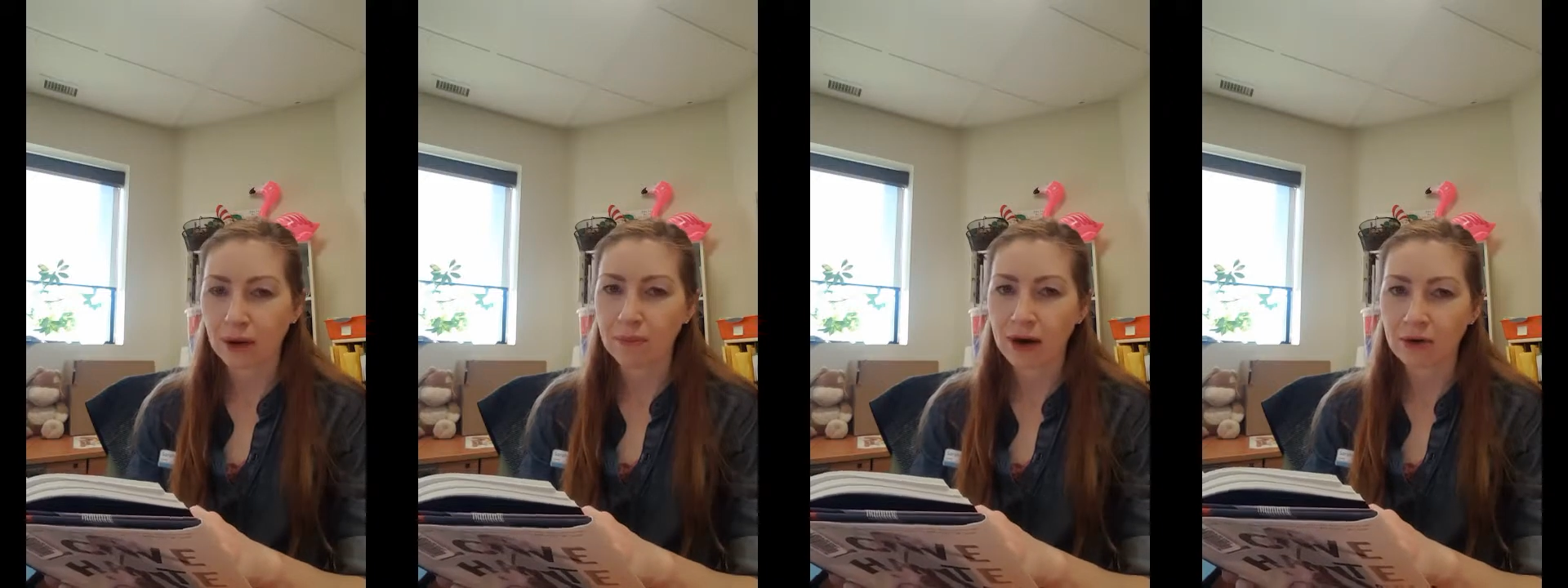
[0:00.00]

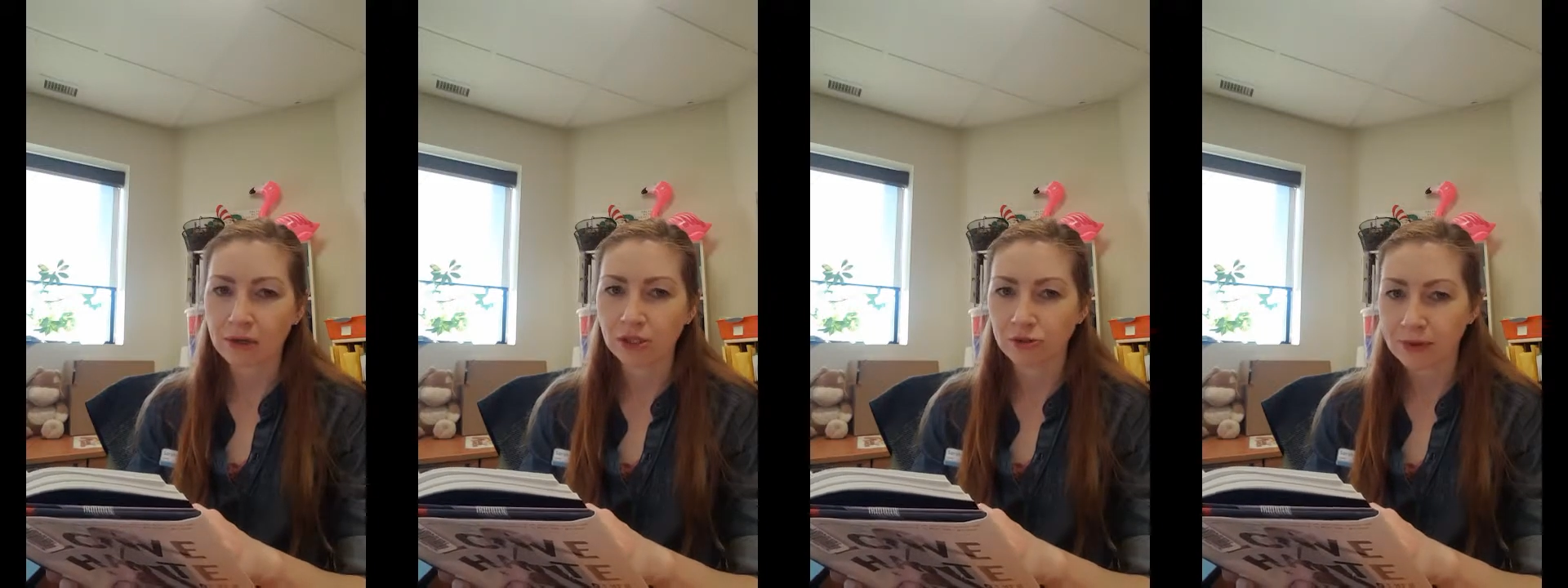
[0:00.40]
my
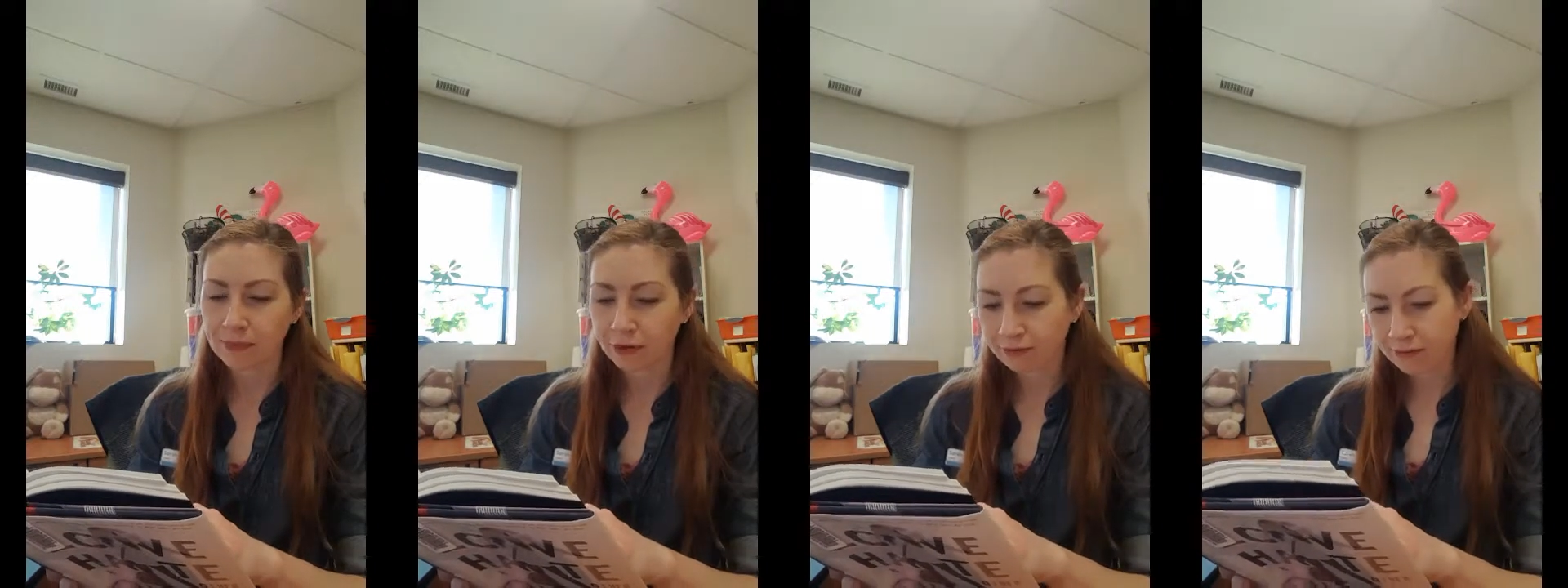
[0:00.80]
parents
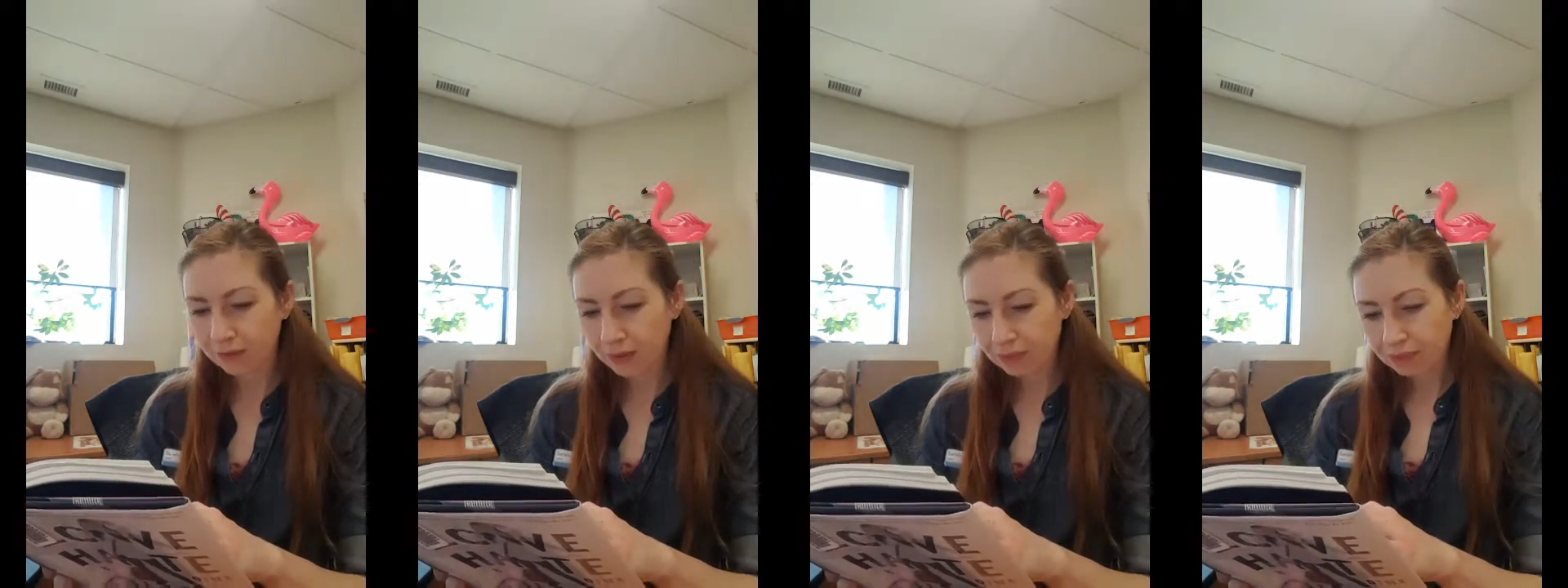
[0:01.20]
dream of.
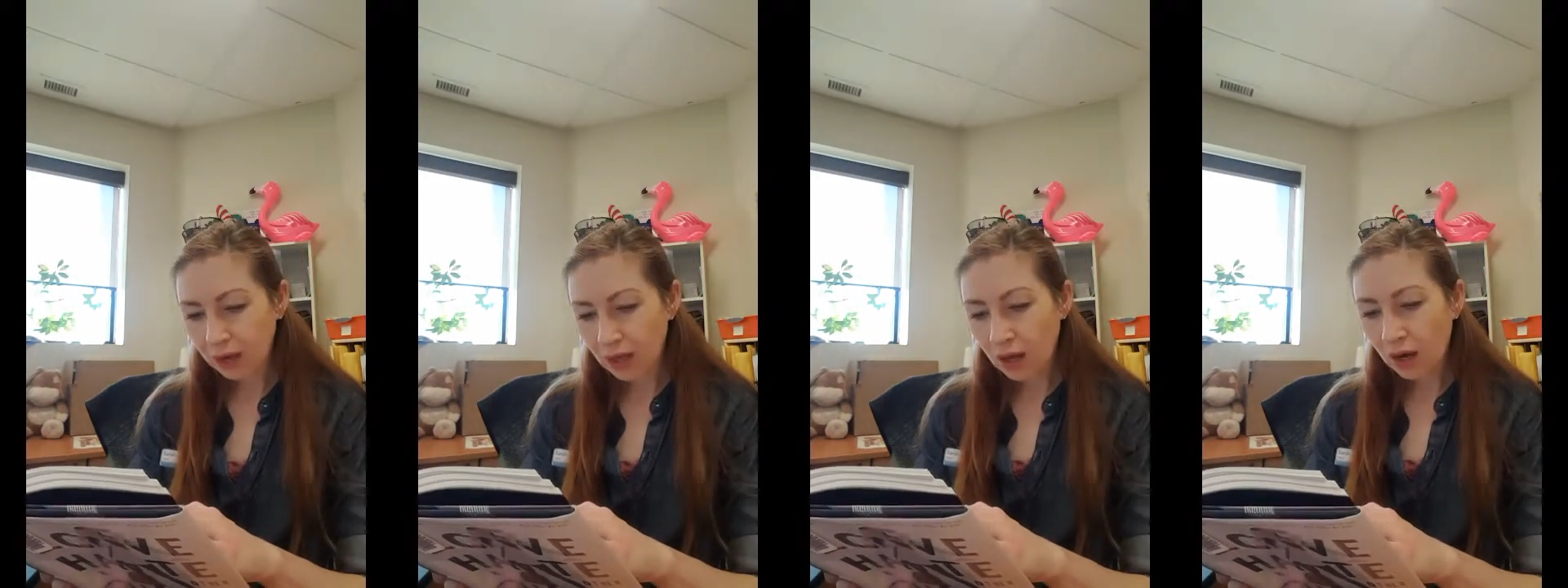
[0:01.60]

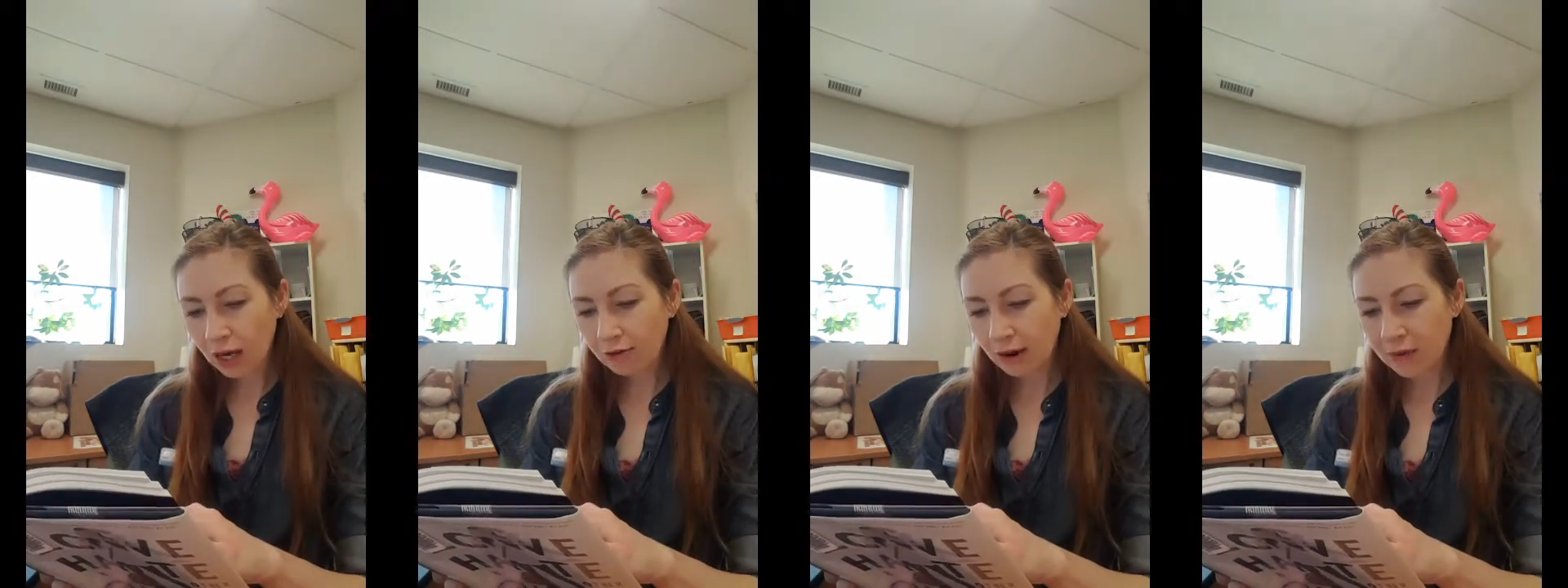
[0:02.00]

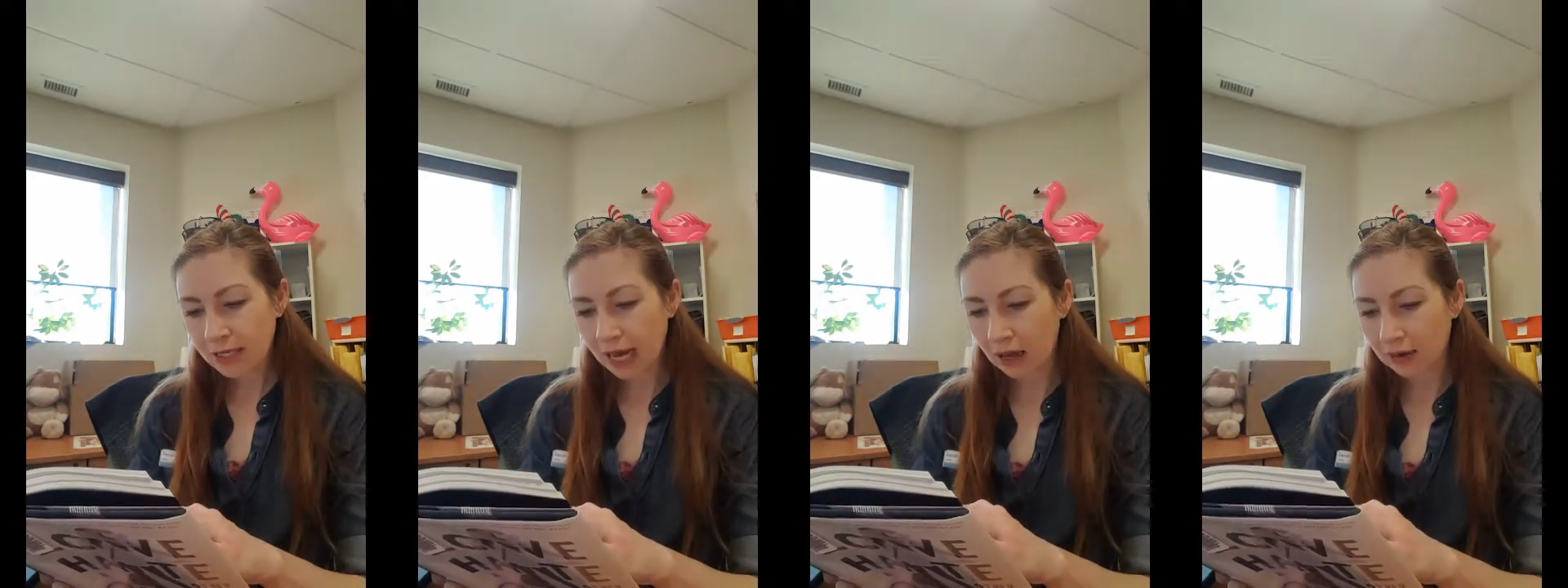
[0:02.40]
I grab a
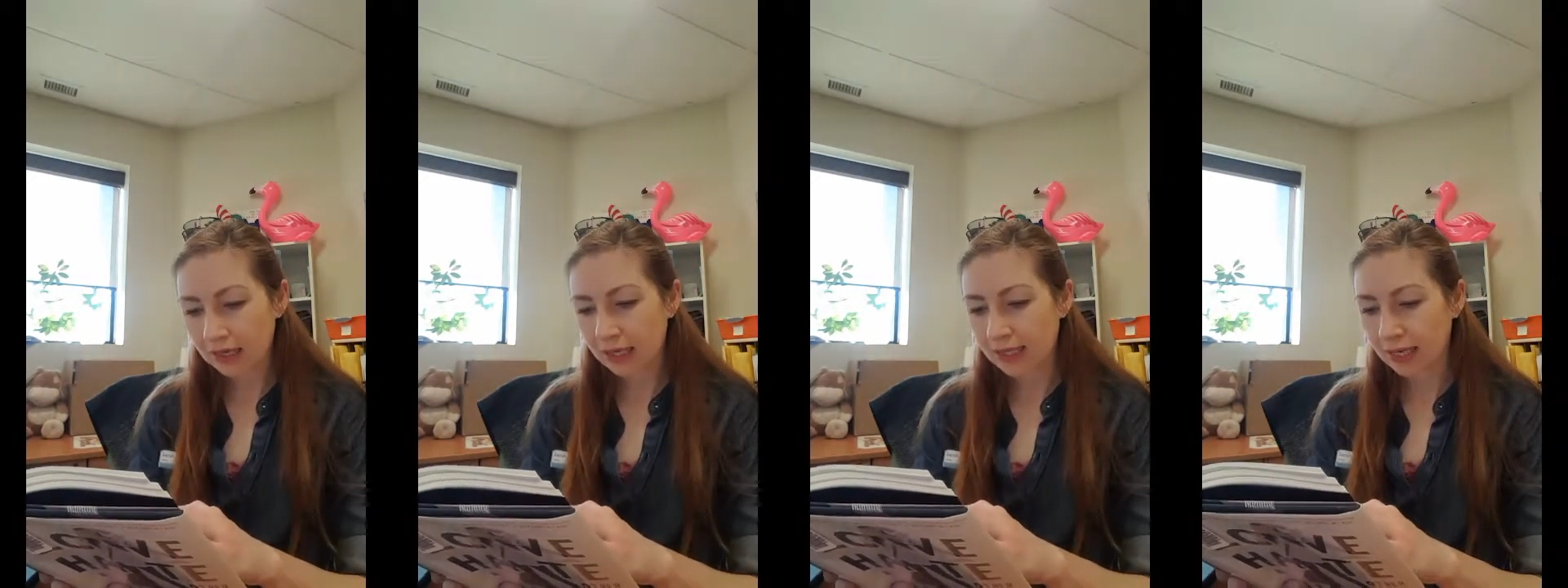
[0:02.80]
towel
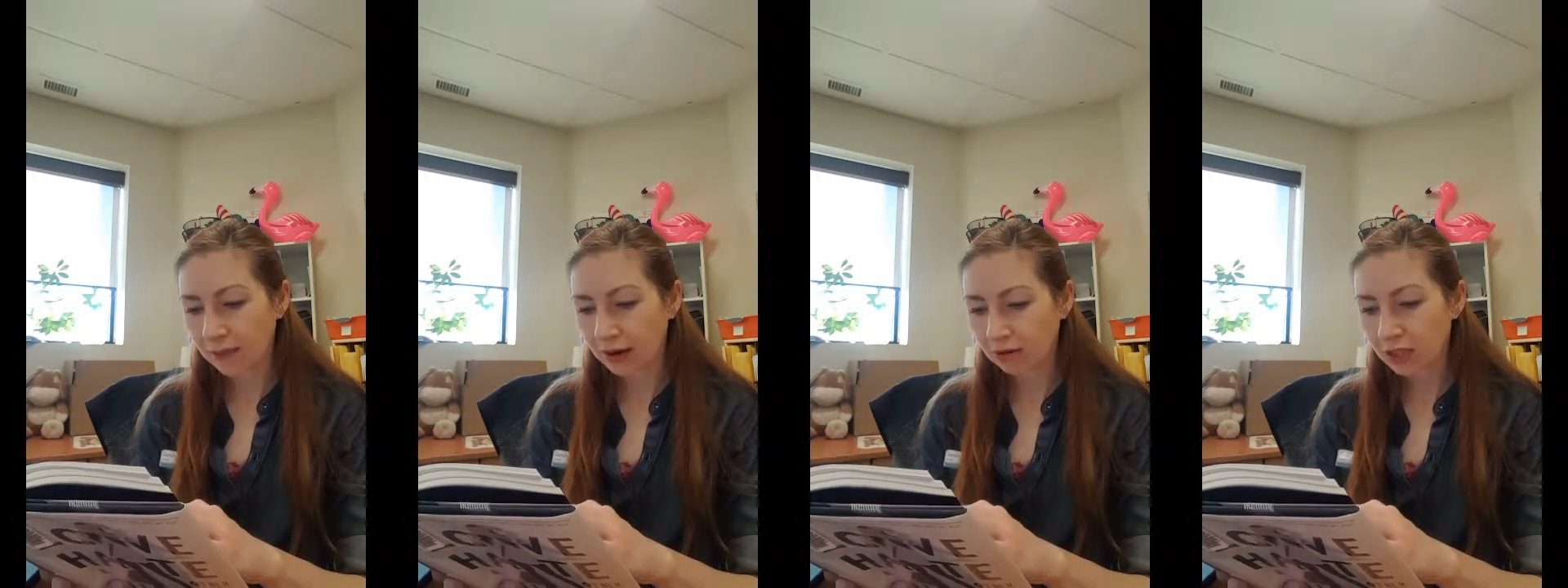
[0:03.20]
as I
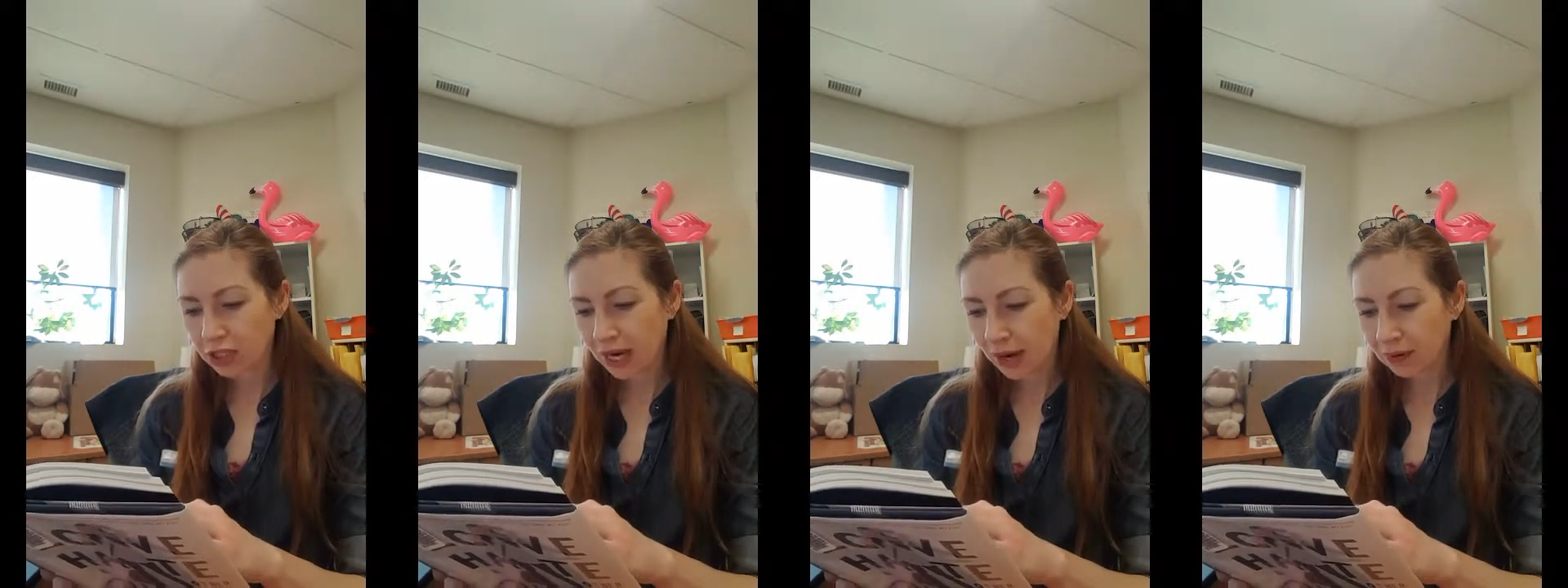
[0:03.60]
step out of the
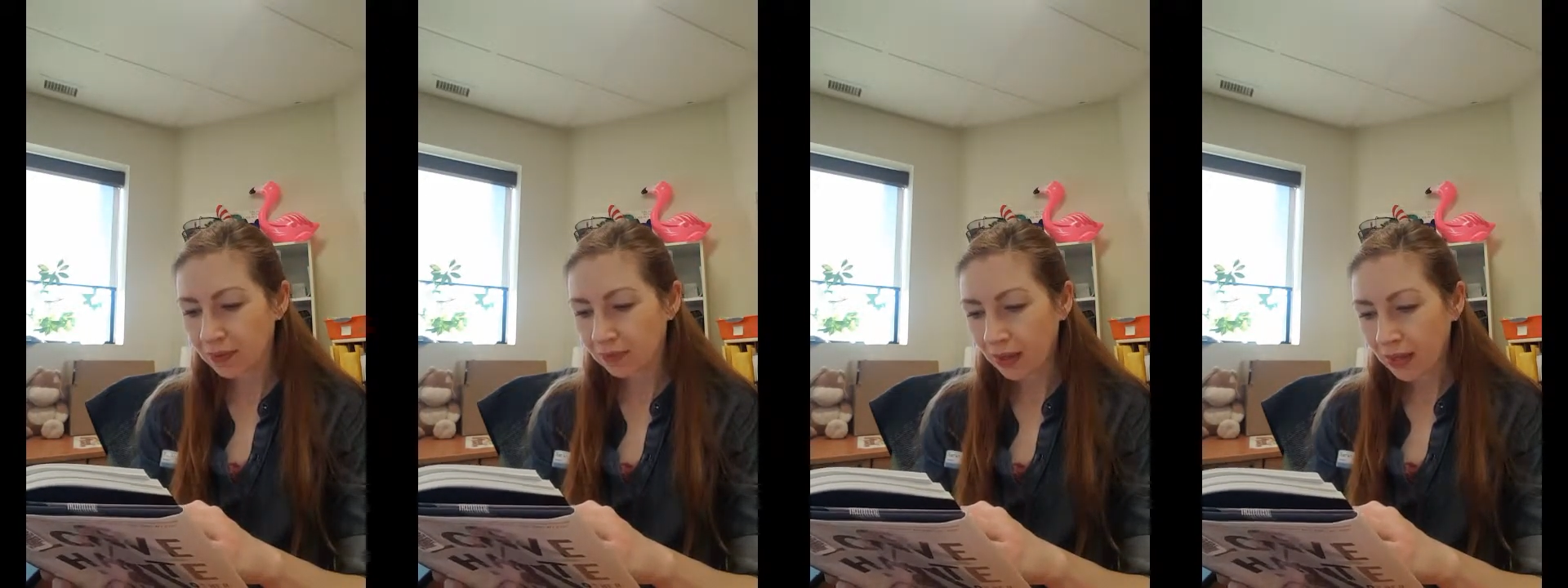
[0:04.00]
shower.